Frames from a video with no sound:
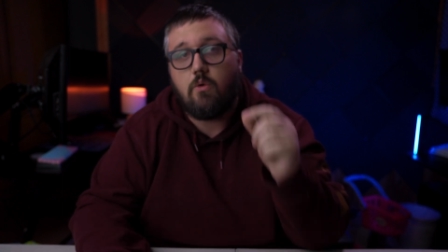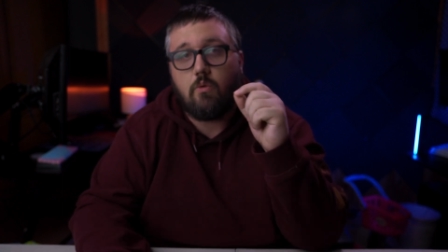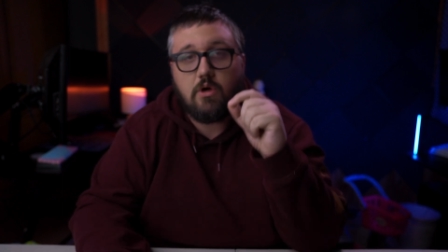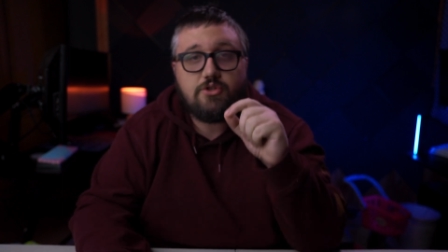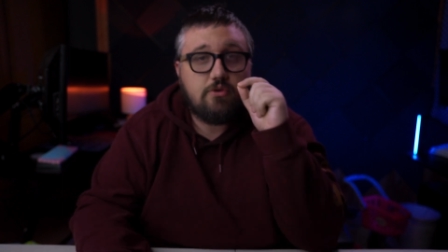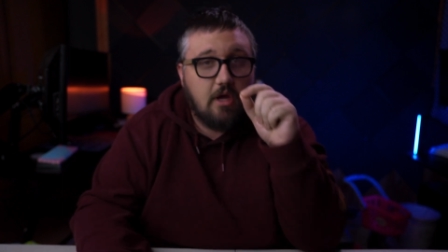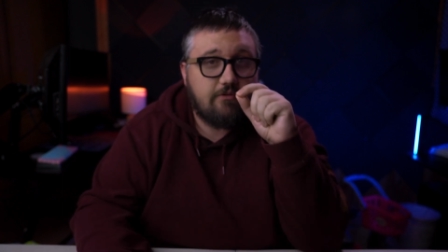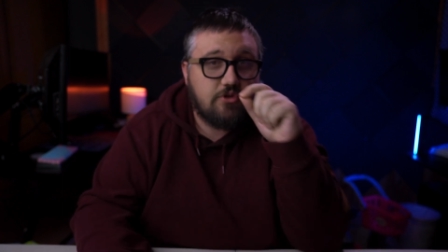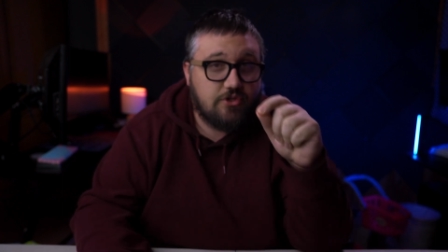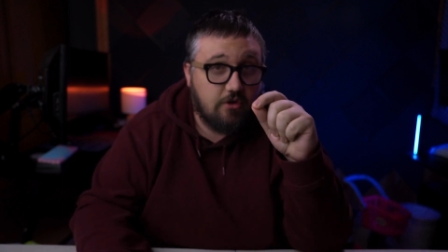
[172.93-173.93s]
Once you have
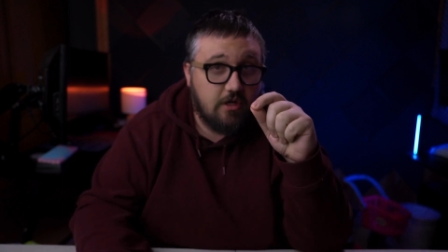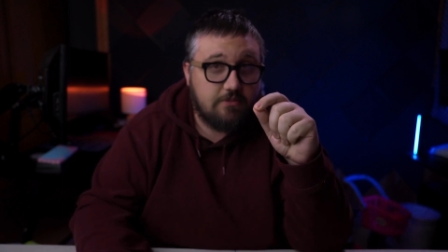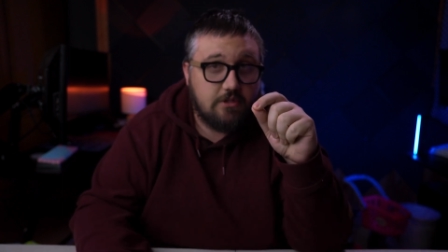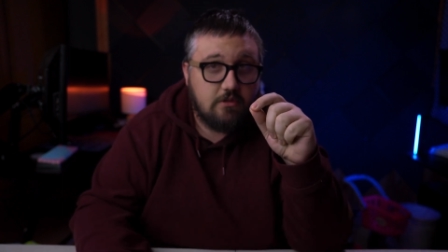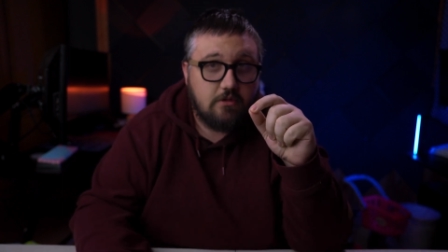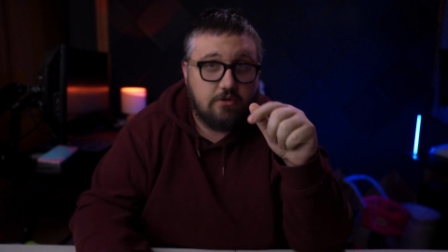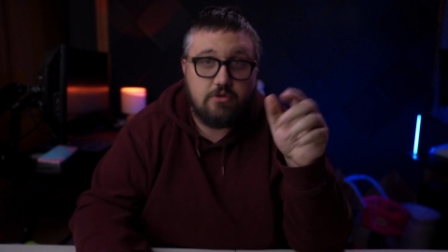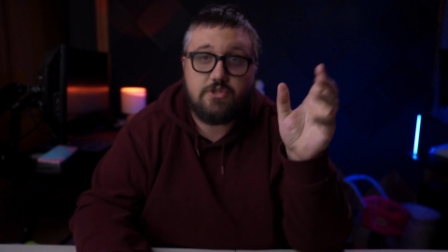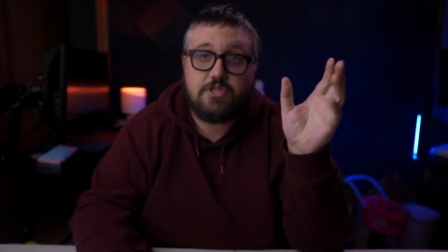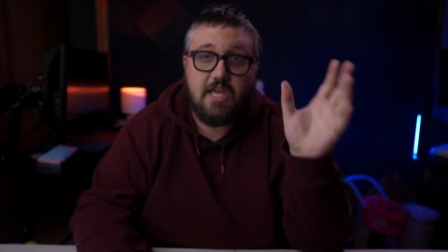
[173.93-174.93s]
your script, you
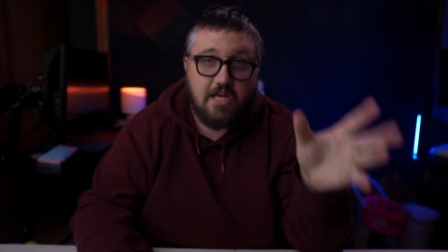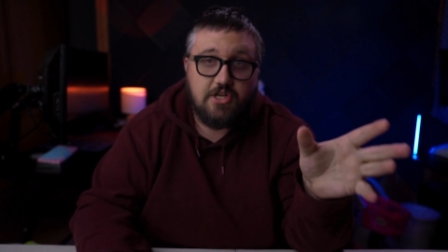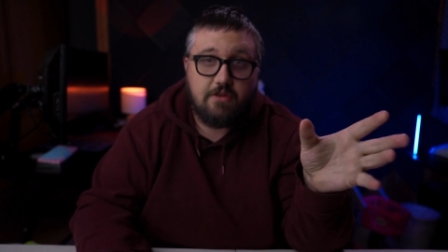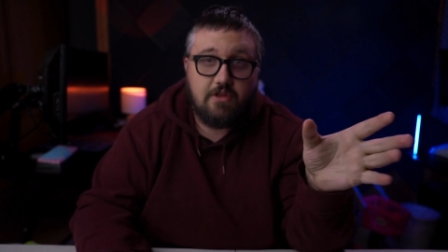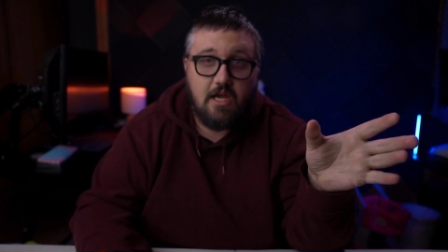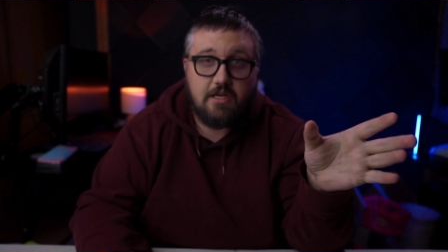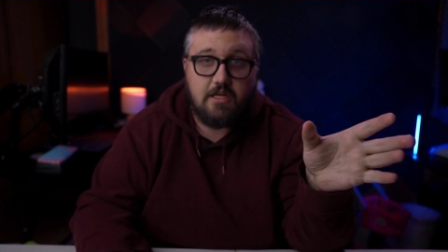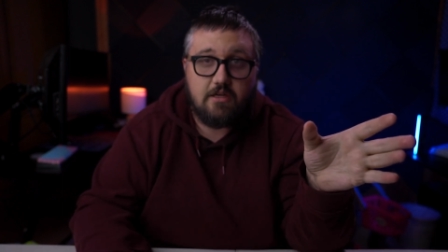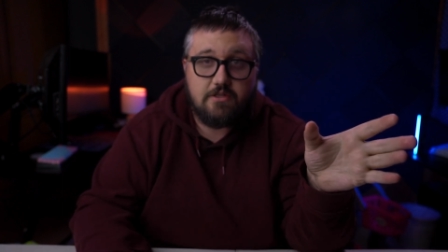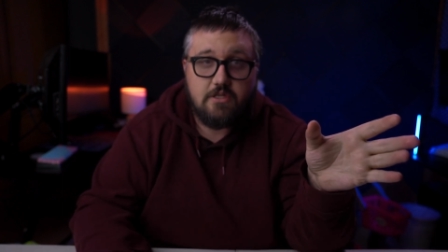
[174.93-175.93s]
want to sketch out the
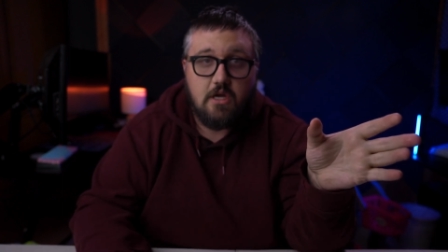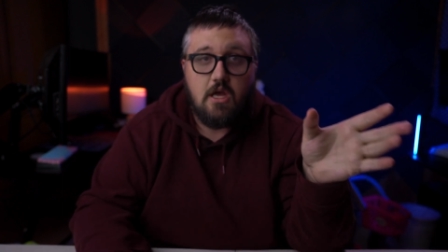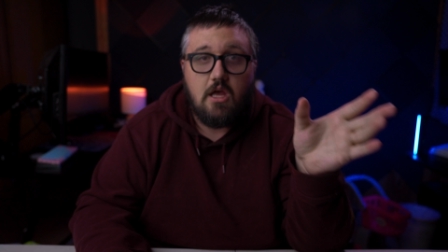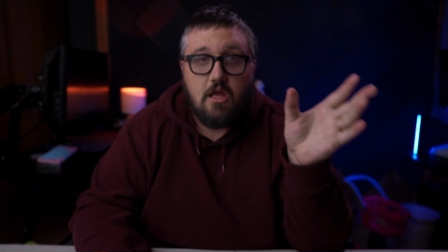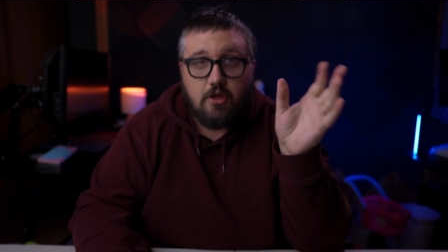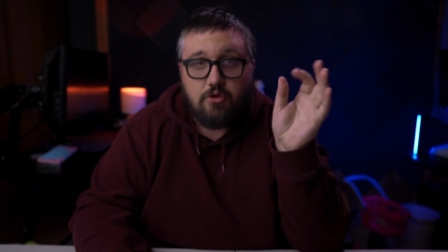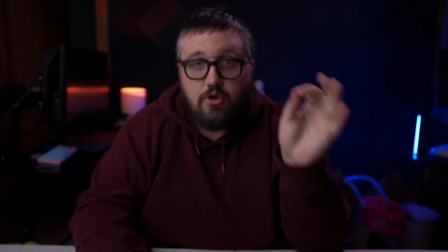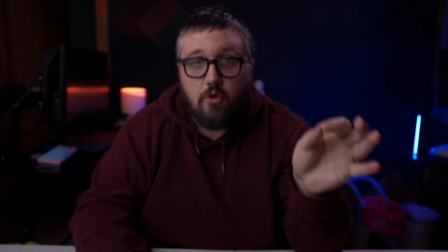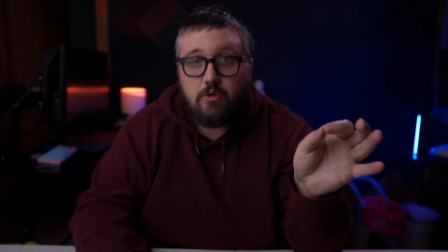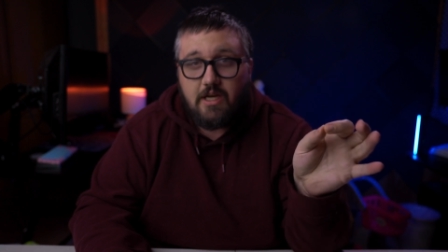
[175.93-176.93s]
ideas. You
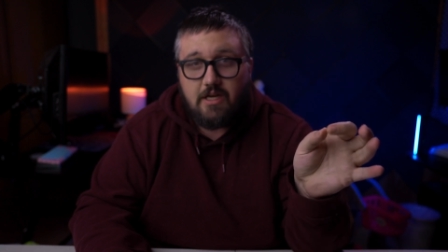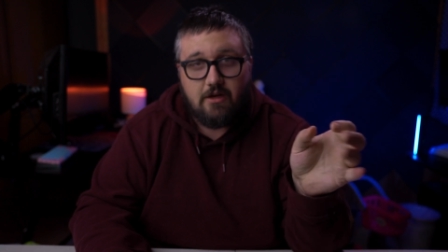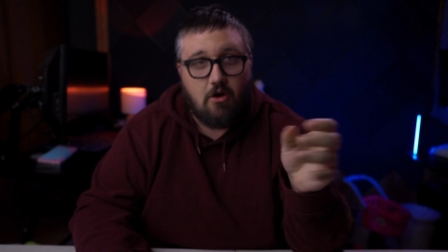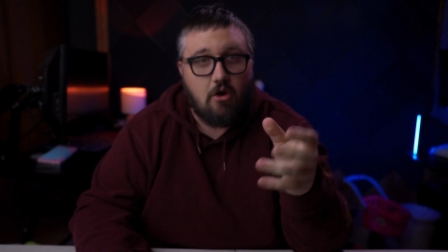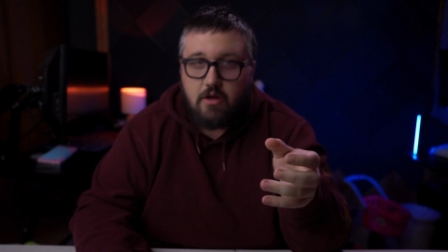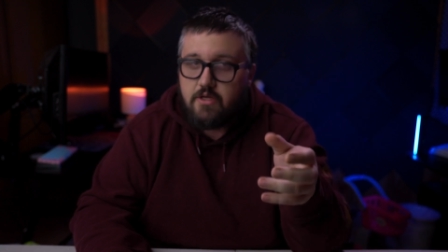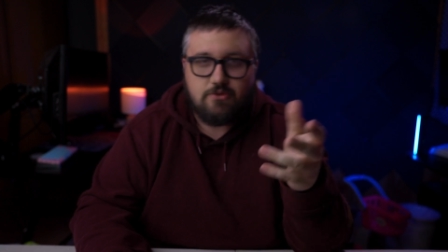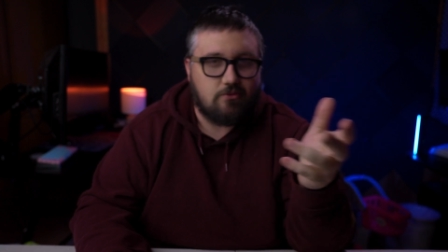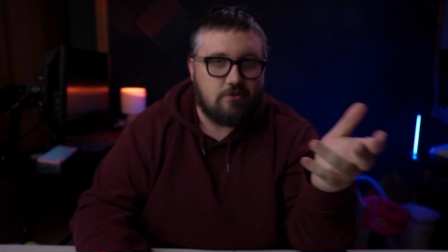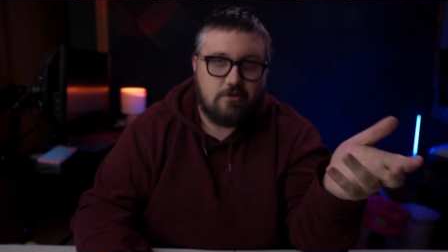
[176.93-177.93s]
don't need an
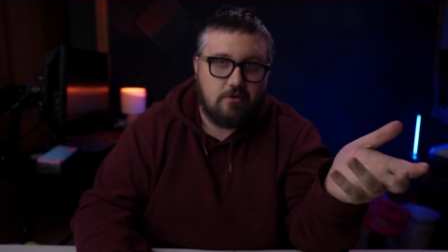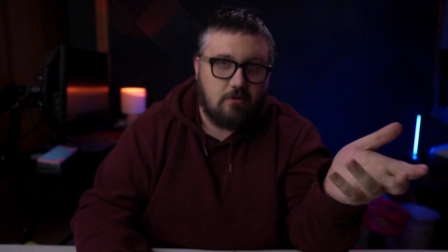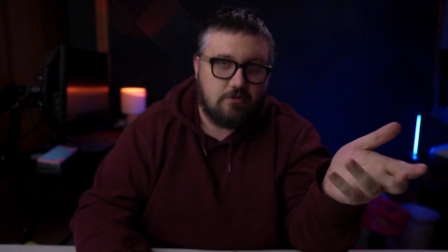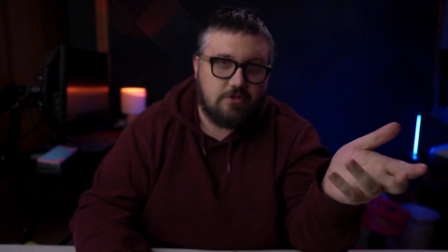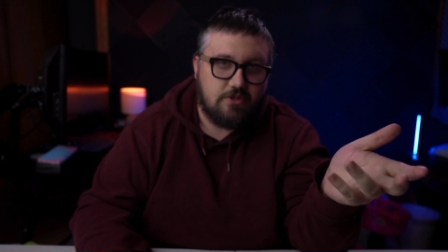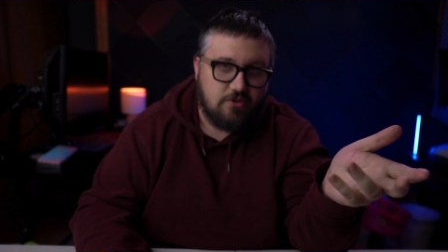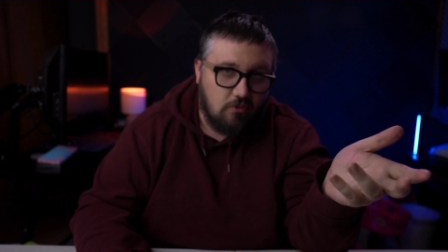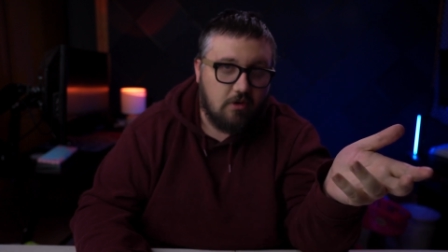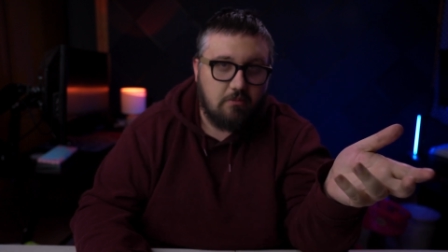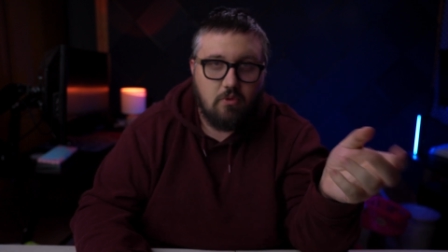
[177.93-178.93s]
artist or, or, to
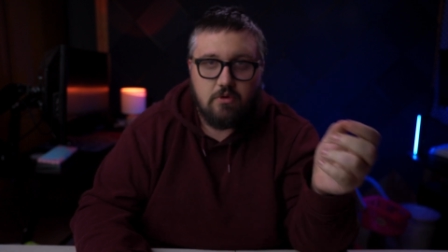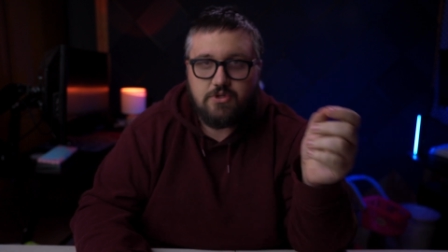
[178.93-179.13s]
storyboard.